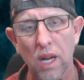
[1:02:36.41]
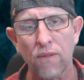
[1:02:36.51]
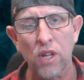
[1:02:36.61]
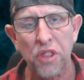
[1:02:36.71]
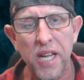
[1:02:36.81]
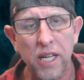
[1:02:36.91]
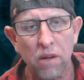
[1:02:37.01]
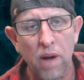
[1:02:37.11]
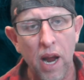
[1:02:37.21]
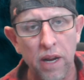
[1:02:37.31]
If you think
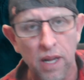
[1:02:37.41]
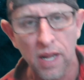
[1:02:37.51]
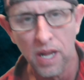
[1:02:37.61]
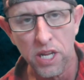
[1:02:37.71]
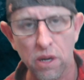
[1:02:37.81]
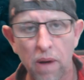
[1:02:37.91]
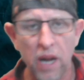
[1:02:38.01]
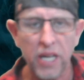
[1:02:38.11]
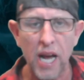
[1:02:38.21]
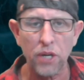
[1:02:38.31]
your
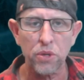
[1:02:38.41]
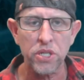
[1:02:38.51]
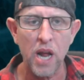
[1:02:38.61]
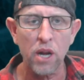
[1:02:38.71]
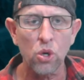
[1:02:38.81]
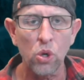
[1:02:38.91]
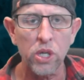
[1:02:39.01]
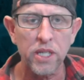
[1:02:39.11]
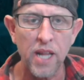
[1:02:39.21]
own country's no good,